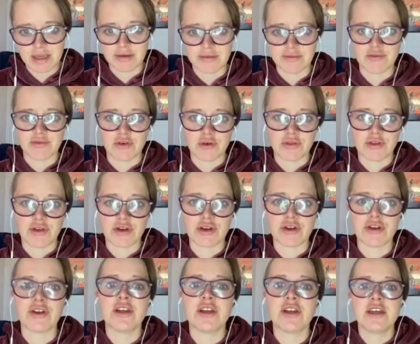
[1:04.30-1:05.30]
and
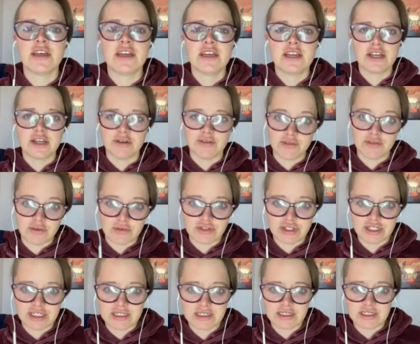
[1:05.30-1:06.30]
further
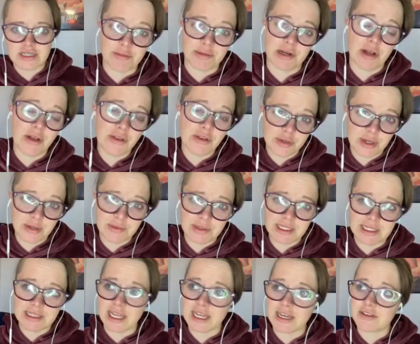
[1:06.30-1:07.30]
confusion. But also, I
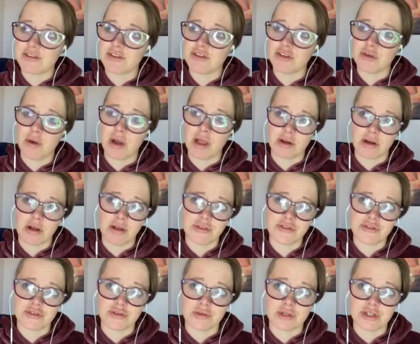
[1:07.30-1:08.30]
really like that you all are
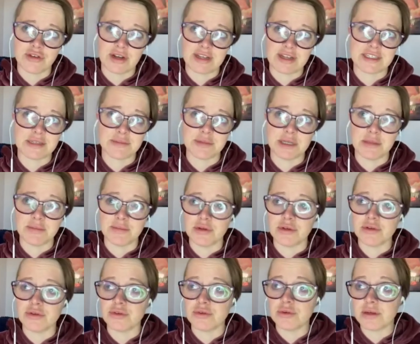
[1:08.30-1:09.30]
also addressing
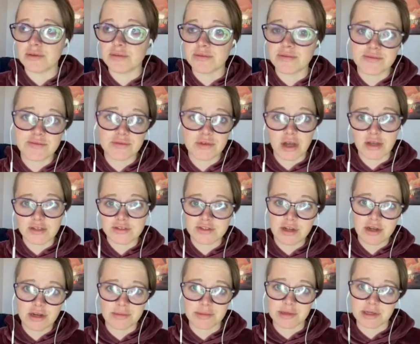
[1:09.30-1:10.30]
people who have caused
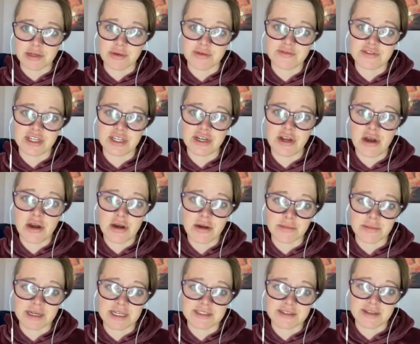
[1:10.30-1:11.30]
harm and who have done
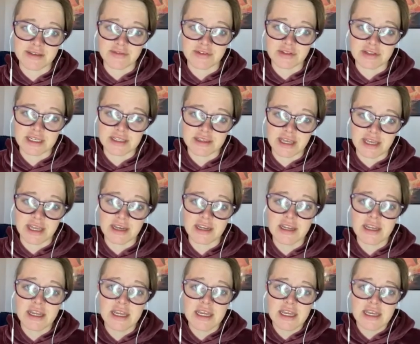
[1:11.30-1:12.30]
harm, because I feel like that
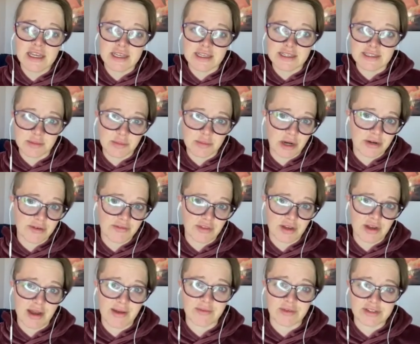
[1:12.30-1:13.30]
is a part of the
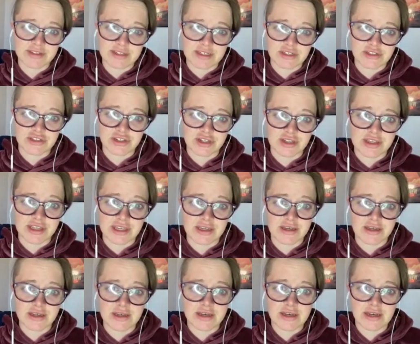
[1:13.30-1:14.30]
conversation that
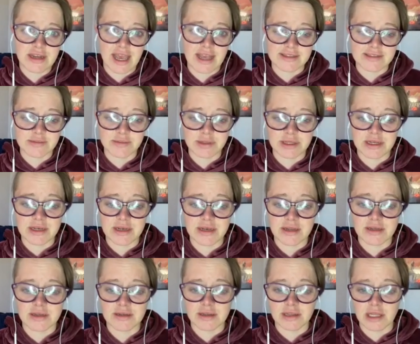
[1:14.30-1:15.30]
has been
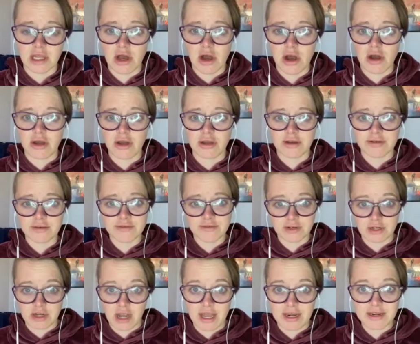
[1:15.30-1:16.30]
long
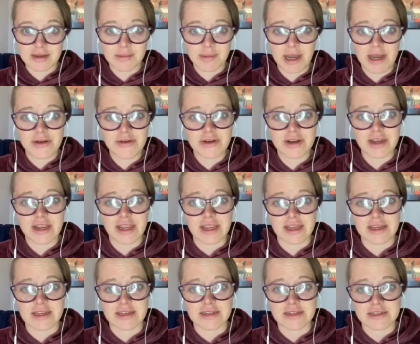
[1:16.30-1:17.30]
forgotten about.
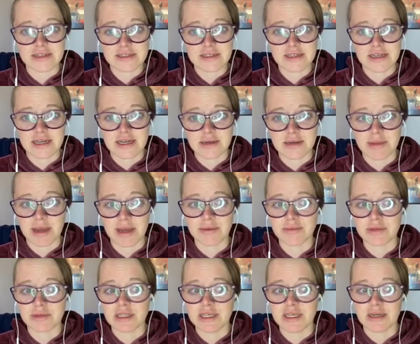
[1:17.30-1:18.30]
And um, I
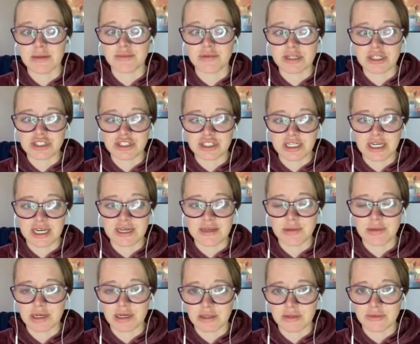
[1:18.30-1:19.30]
really appreciate
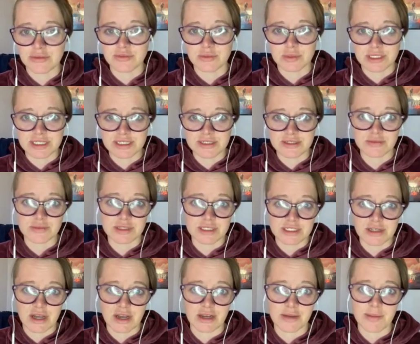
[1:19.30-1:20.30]
anybody who's willing to really
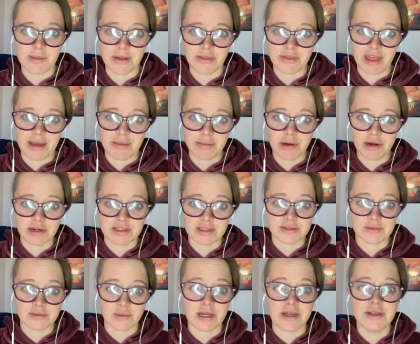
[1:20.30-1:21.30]
talk about that part
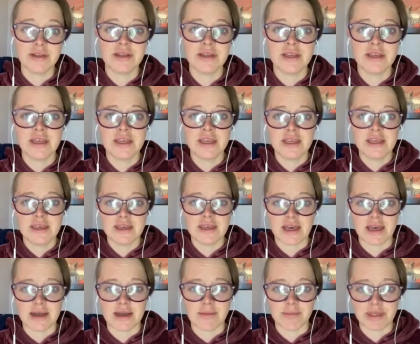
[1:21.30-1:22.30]
as well.
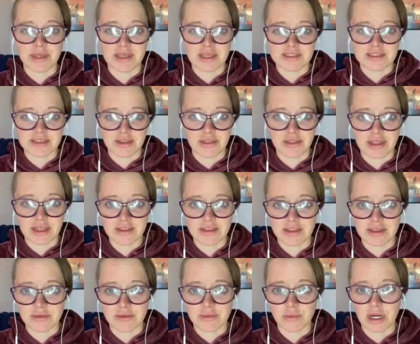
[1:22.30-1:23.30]
Um, because I think
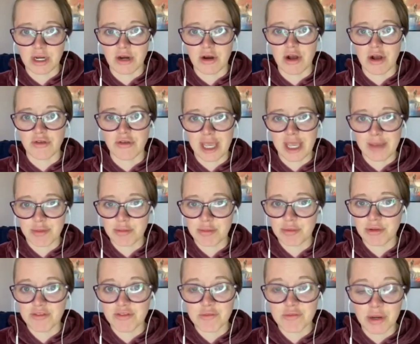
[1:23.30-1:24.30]
that we are all
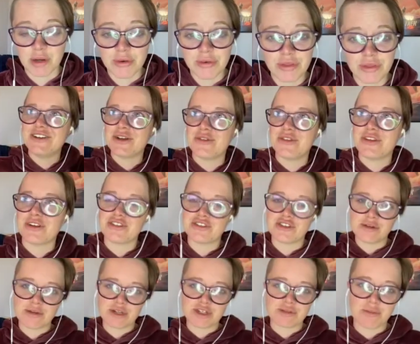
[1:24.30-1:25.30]
capable of both. You know, there's
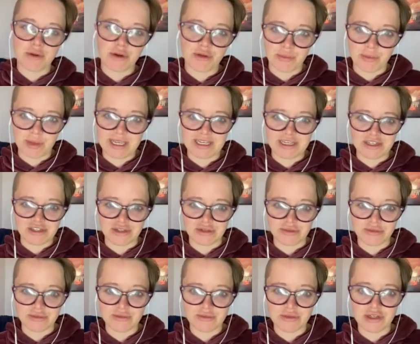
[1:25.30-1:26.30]
so much more that we can
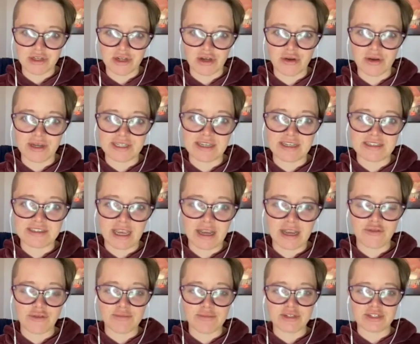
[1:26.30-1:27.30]
do, you know,
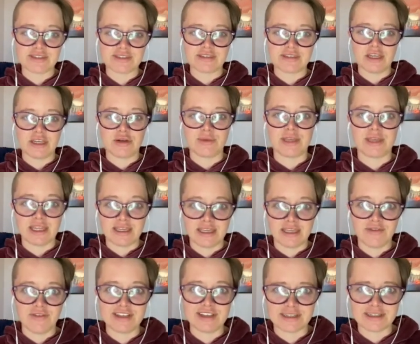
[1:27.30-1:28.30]
aside from just, you know, g-
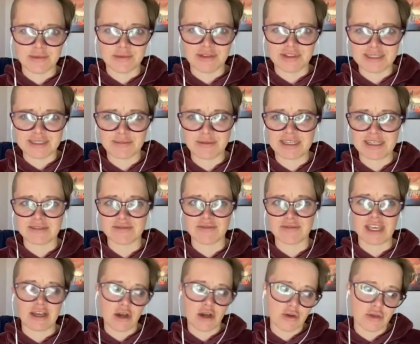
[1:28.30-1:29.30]
giving someone this place of
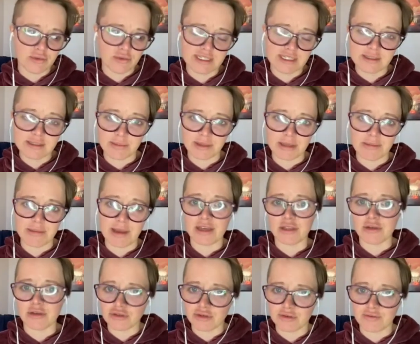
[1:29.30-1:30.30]
like, oh, you did something bad,
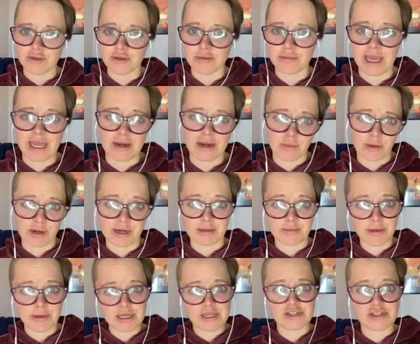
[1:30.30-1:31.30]
you should feel bad and we're going to
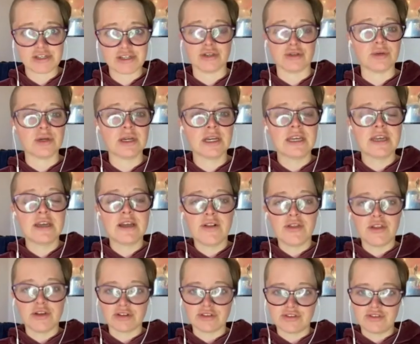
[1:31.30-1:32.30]
punish you.
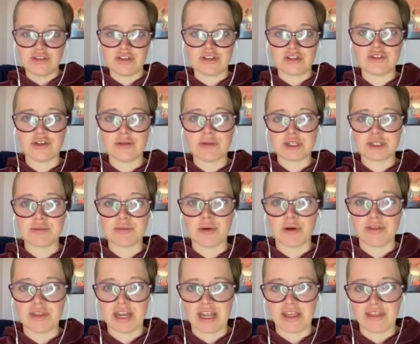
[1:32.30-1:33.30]
There's, there's so much
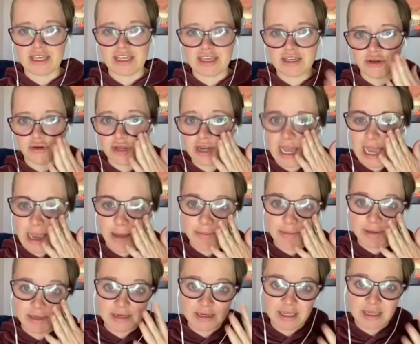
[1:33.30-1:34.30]
more that I think could
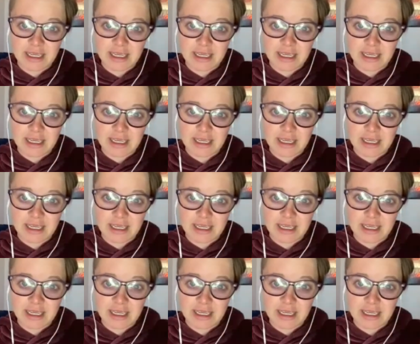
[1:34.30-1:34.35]
happen